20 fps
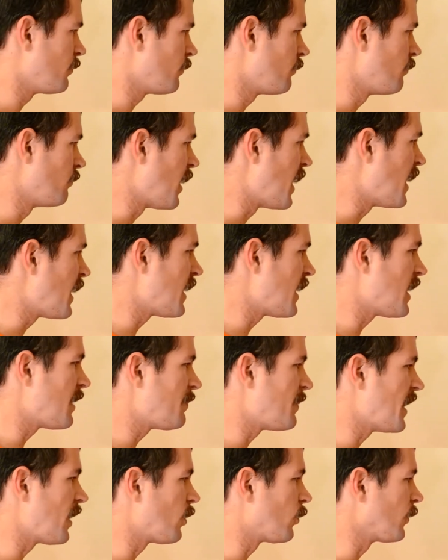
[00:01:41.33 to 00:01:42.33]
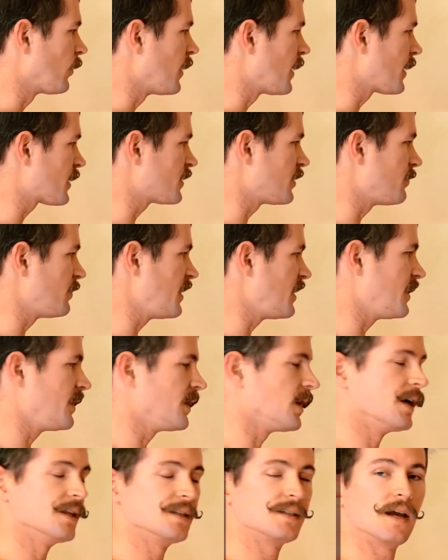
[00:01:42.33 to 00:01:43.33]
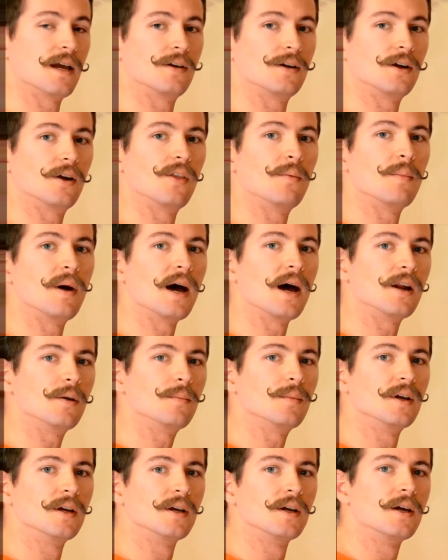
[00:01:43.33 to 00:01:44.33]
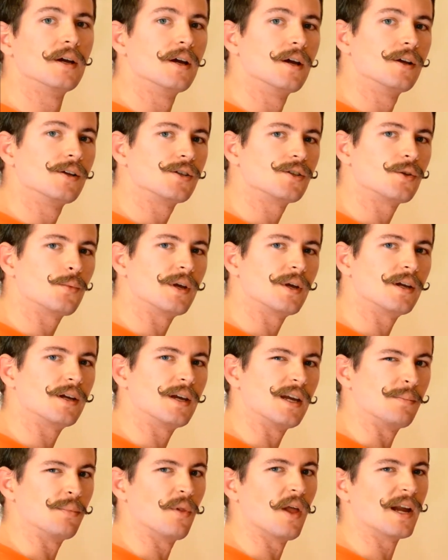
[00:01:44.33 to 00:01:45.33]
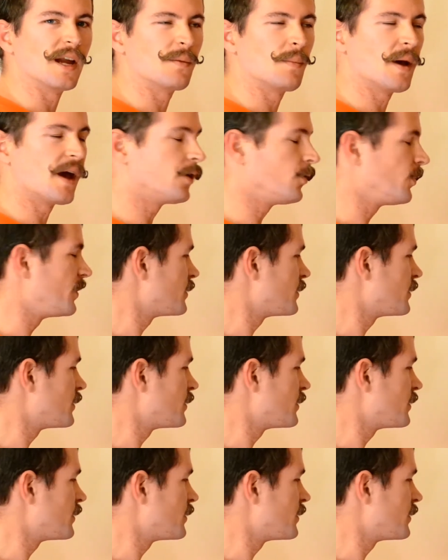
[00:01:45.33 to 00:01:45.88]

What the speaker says: Maha Power X Medions down here on the bottom, just so we can keep like batteries